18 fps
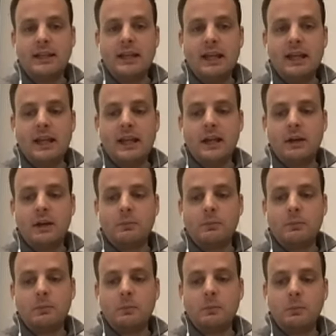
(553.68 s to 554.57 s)

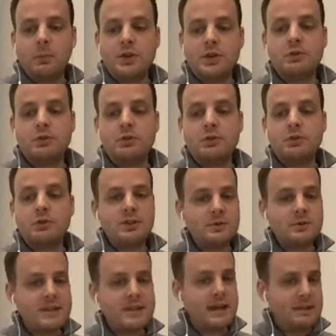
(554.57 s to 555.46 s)
um, what you don't
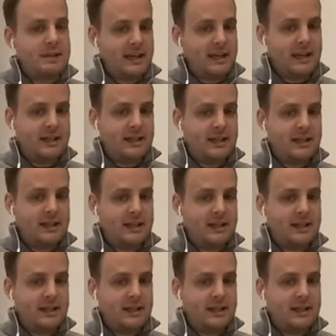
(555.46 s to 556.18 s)
want to do is have that candidate